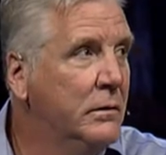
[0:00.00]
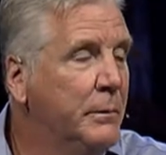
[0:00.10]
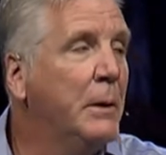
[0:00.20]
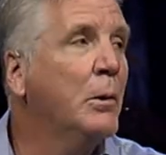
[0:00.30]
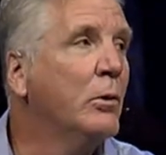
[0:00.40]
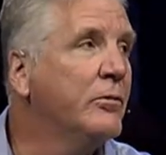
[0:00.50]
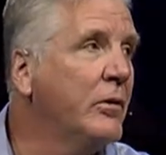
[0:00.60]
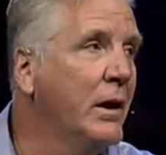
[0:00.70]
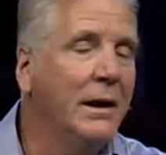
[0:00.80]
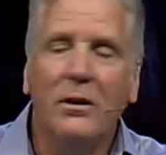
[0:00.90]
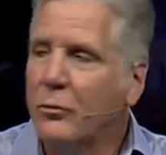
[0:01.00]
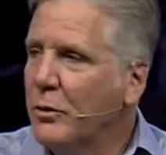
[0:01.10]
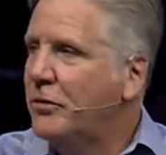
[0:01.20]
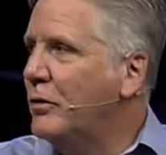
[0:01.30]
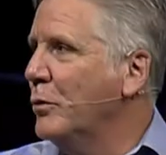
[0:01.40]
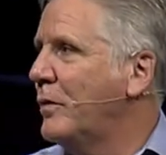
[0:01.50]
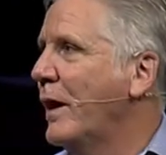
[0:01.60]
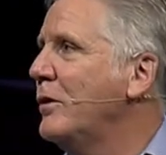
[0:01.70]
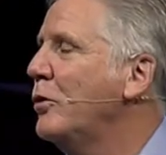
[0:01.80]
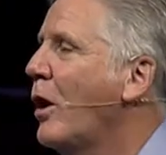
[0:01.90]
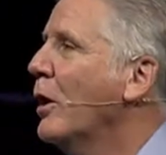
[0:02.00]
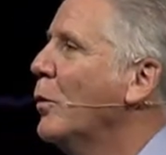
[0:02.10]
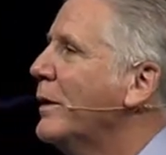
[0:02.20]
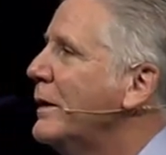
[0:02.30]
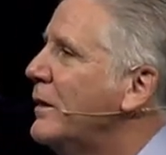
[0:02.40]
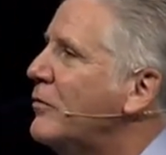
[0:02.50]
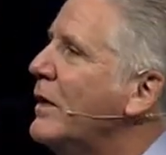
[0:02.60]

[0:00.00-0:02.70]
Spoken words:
People are saying. Here's what you do with that. You call it what it is.